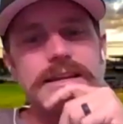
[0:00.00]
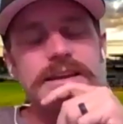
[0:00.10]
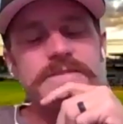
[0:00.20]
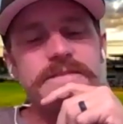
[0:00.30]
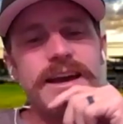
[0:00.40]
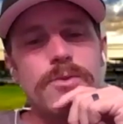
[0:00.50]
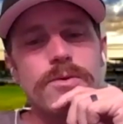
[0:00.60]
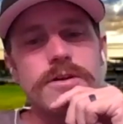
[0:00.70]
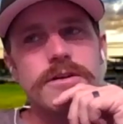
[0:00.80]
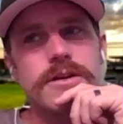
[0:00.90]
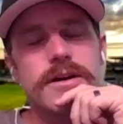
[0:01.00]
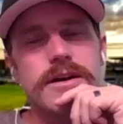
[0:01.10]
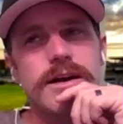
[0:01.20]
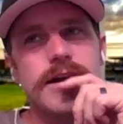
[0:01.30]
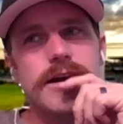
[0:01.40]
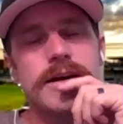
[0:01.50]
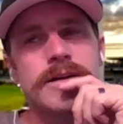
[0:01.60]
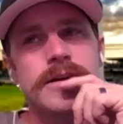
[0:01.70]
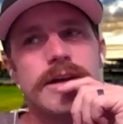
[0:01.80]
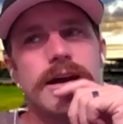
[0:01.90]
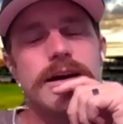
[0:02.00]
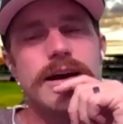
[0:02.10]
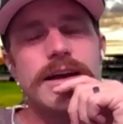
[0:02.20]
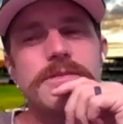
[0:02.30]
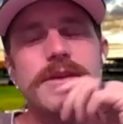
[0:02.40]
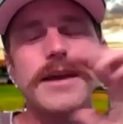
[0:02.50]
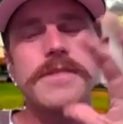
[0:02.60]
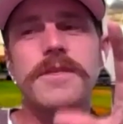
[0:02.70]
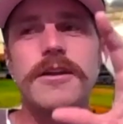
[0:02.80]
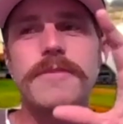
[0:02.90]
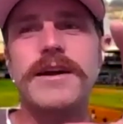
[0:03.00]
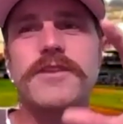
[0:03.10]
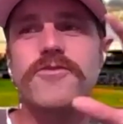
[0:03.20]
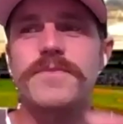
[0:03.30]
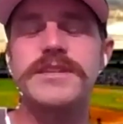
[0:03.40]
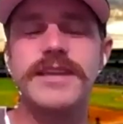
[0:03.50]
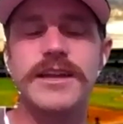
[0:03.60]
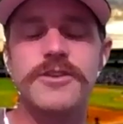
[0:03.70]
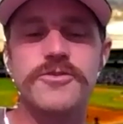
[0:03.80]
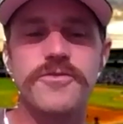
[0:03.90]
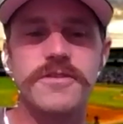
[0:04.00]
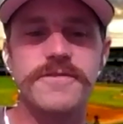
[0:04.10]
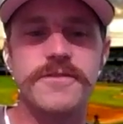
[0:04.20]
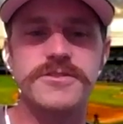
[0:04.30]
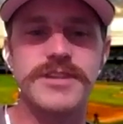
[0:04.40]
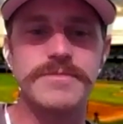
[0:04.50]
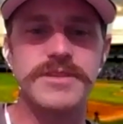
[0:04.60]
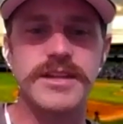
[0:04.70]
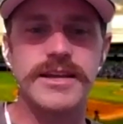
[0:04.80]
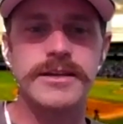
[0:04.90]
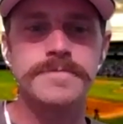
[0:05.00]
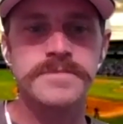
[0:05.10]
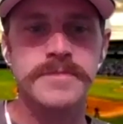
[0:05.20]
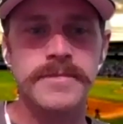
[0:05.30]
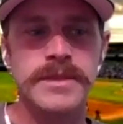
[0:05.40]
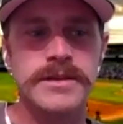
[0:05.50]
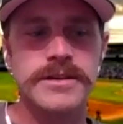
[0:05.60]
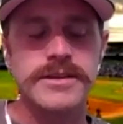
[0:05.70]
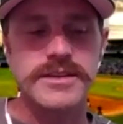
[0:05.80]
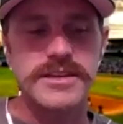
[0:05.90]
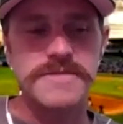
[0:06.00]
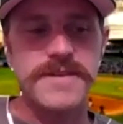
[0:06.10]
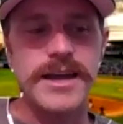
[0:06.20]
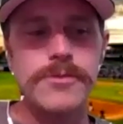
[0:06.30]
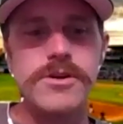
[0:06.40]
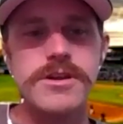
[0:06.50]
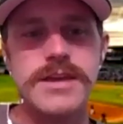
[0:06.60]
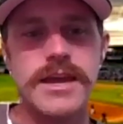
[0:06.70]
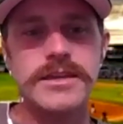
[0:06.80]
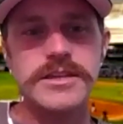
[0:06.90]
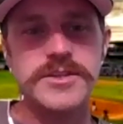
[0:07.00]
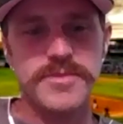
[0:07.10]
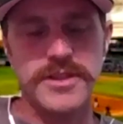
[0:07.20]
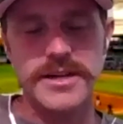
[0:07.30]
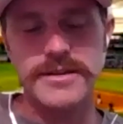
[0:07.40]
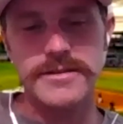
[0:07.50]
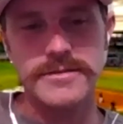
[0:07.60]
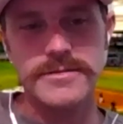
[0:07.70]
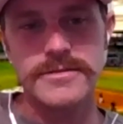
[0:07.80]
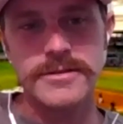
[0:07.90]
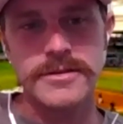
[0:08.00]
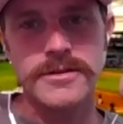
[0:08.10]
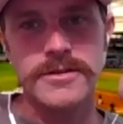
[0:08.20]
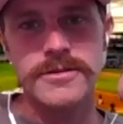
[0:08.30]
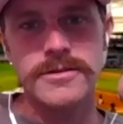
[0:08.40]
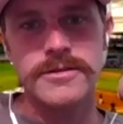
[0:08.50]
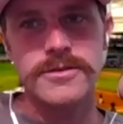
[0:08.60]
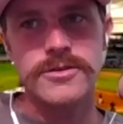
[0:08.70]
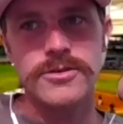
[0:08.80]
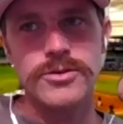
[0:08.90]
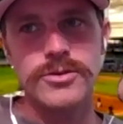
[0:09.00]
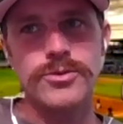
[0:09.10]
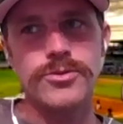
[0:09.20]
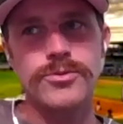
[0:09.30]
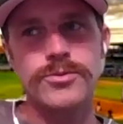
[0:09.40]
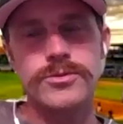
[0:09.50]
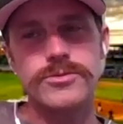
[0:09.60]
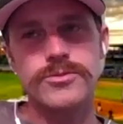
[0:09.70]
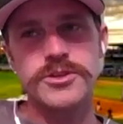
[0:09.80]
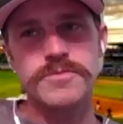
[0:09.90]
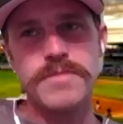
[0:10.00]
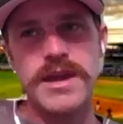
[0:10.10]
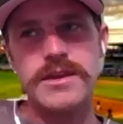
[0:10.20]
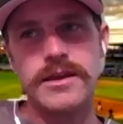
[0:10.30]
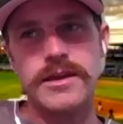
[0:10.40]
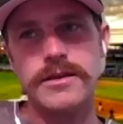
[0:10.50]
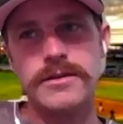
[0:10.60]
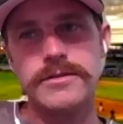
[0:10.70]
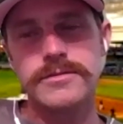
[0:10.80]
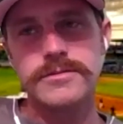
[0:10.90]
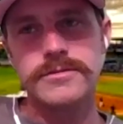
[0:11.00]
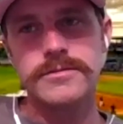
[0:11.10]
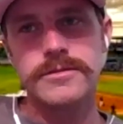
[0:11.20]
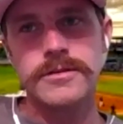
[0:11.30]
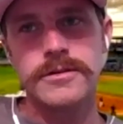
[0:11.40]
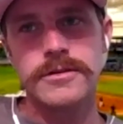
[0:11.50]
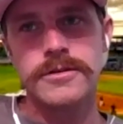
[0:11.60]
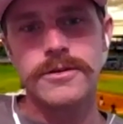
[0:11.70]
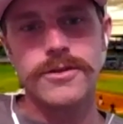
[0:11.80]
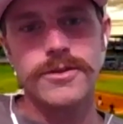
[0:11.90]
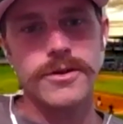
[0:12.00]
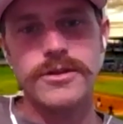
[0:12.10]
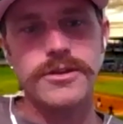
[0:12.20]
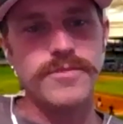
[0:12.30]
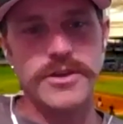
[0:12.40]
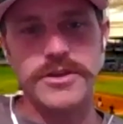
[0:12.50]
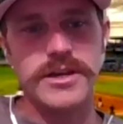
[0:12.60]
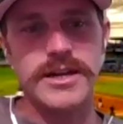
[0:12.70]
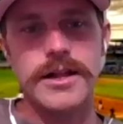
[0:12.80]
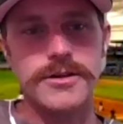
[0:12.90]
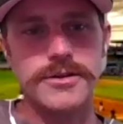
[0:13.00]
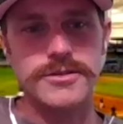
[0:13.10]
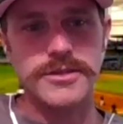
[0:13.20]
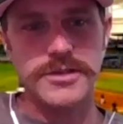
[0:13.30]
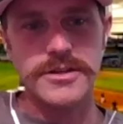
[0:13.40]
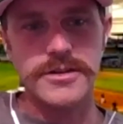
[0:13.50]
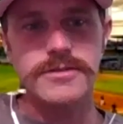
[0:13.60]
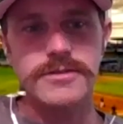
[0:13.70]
if I were, I thought about it from this angle for the first time today. If I were a Yankees player who was making $30 million a year